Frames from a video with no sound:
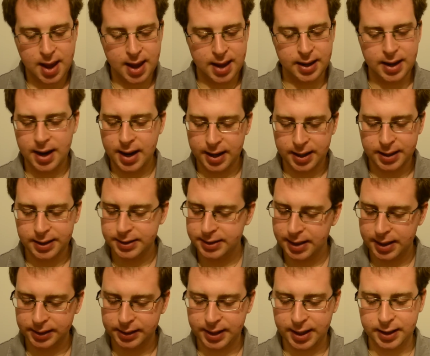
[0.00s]
And Heidi
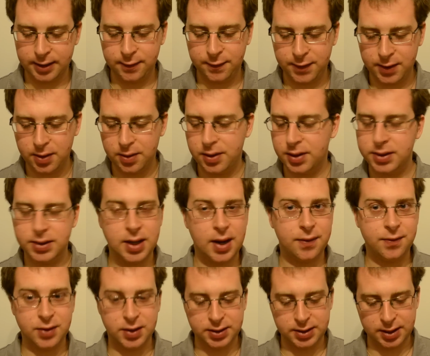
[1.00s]
said can feel the
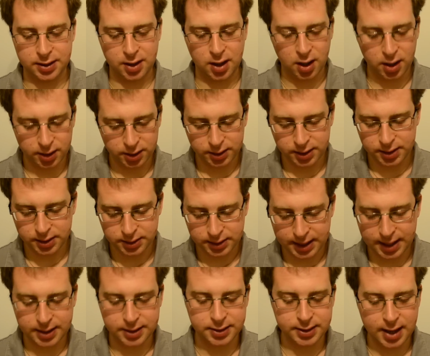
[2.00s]
softness and the hardness,
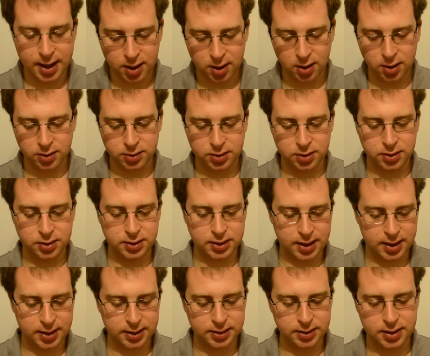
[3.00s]
and Zach also
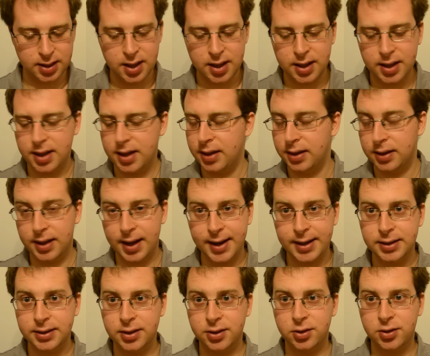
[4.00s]
says he
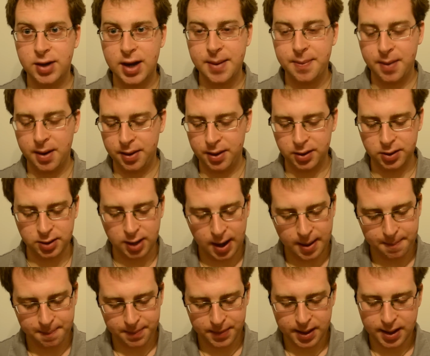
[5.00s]
likes the drape on the
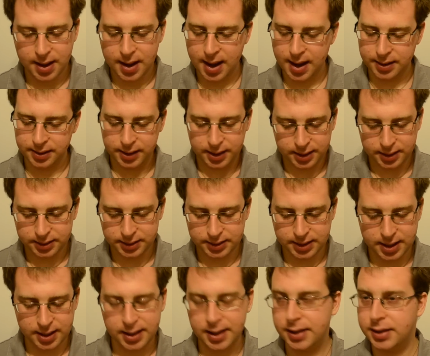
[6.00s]
top, and Nina
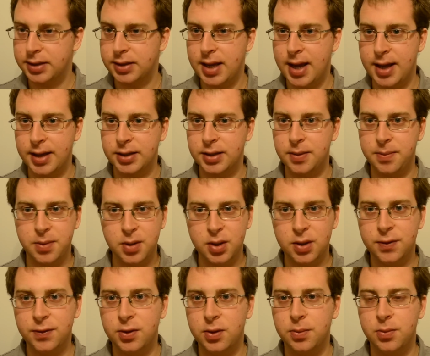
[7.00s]
said it has a
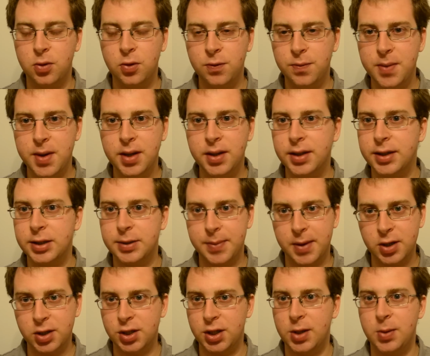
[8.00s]
beautiful movement,
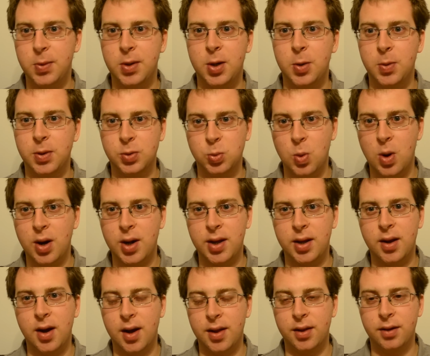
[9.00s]
especially when it was
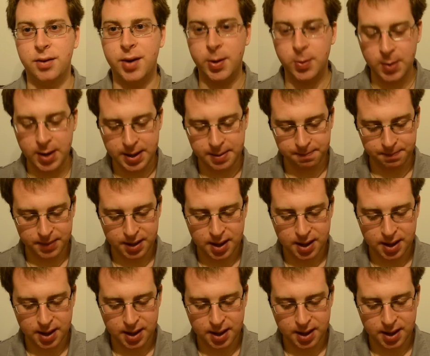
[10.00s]
walking on the runway.